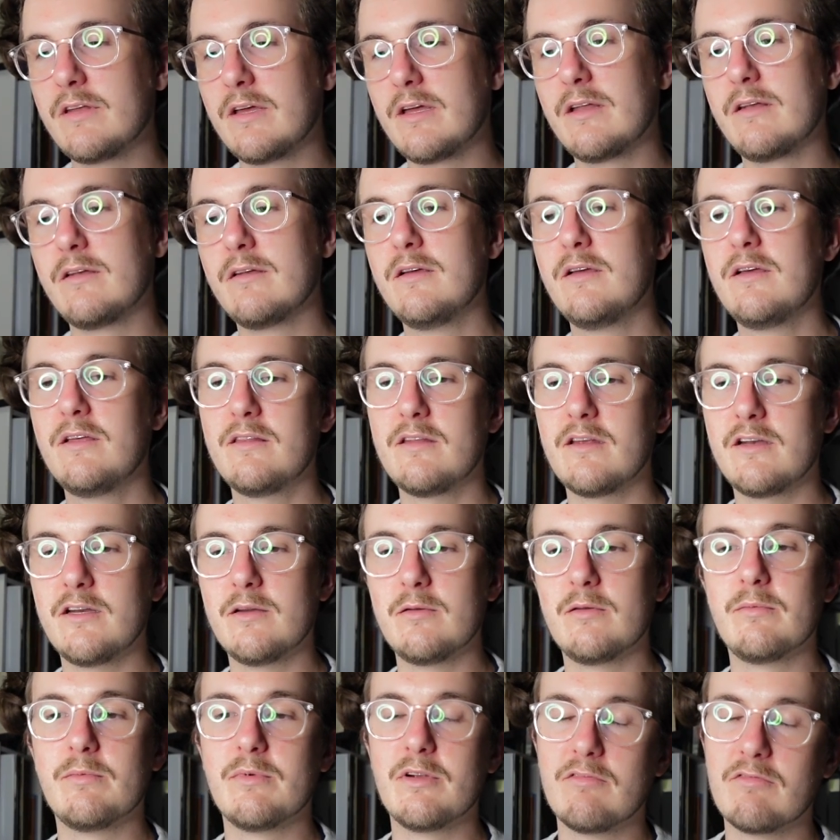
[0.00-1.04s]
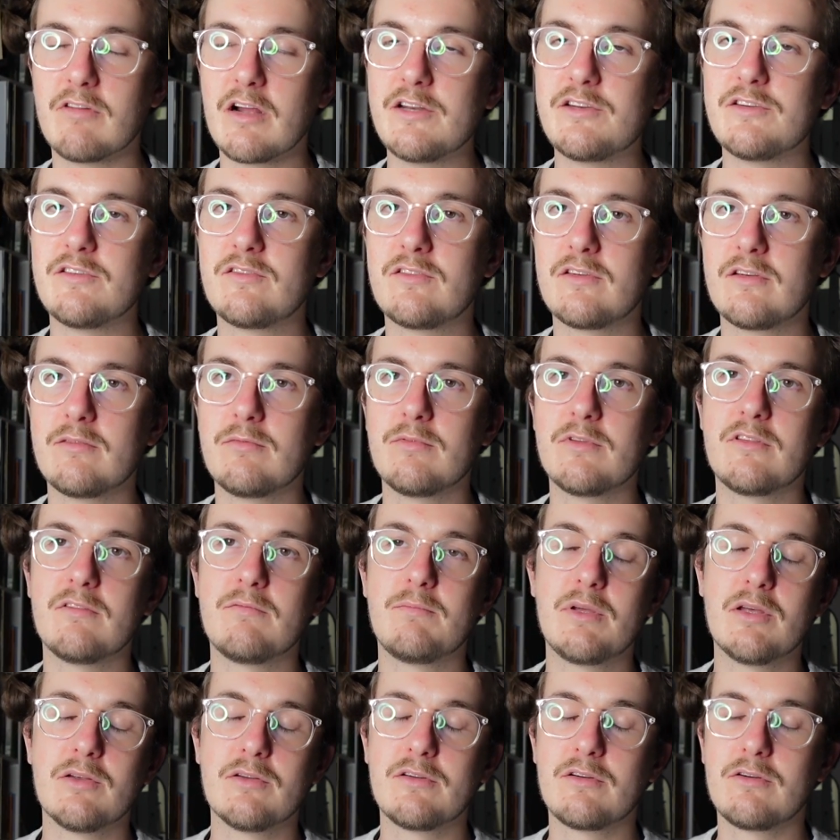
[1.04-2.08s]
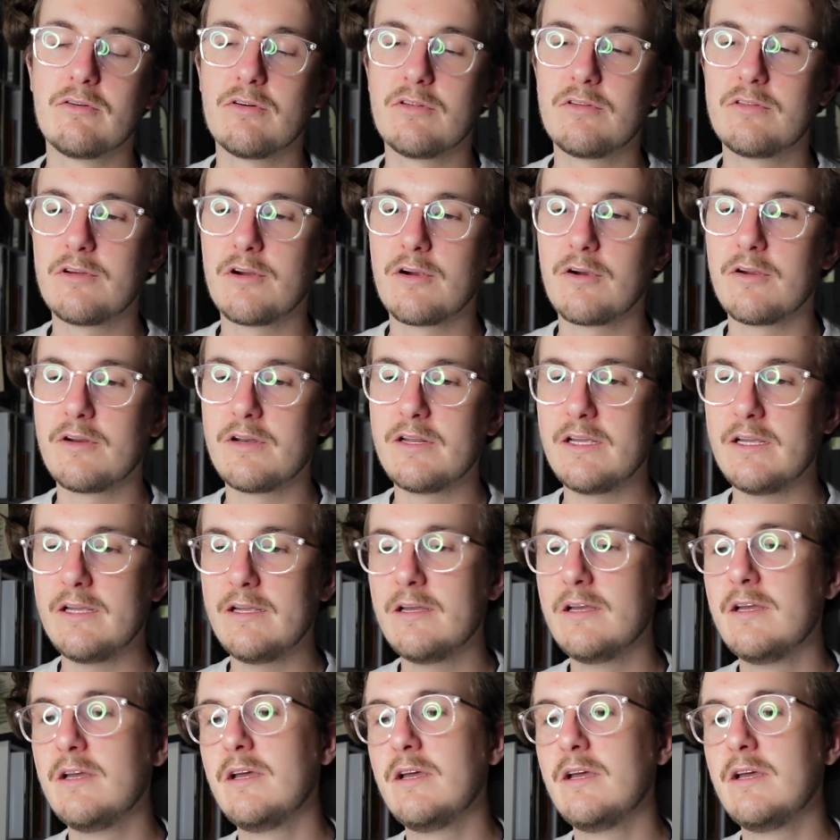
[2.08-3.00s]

then they need to be registered with the Building Authority.